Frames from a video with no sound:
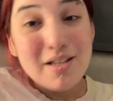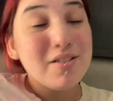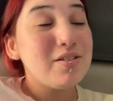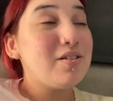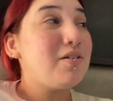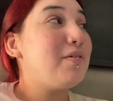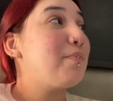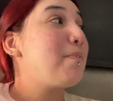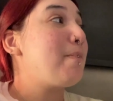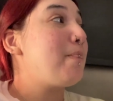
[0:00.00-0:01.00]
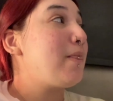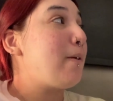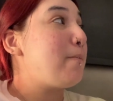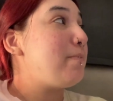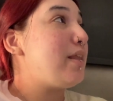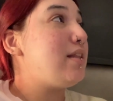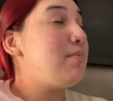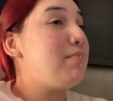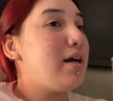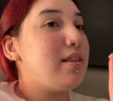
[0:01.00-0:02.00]
So, and
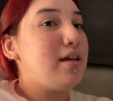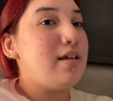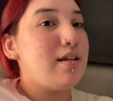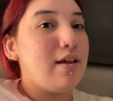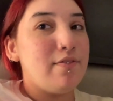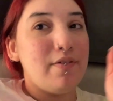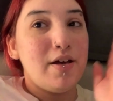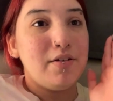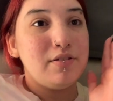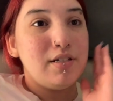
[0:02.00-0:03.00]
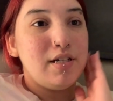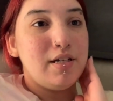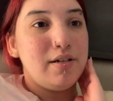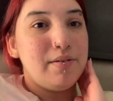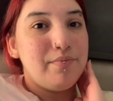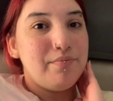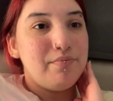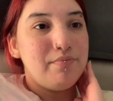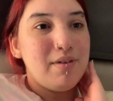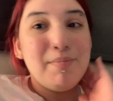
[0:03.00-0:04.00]
then by then I found
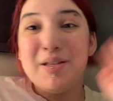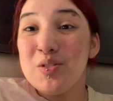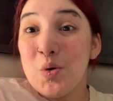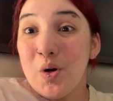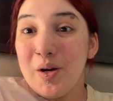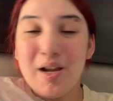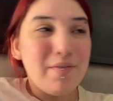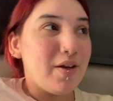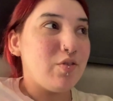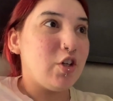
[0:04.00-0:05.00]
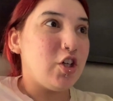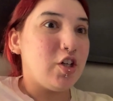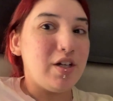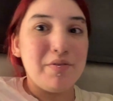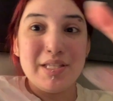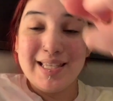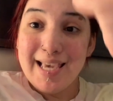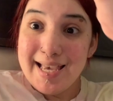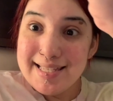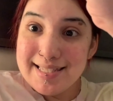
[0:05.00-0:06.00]
my mentor. I found her, and I was like,
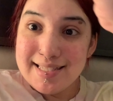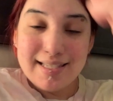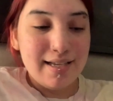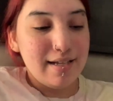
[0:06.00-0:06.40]
yes.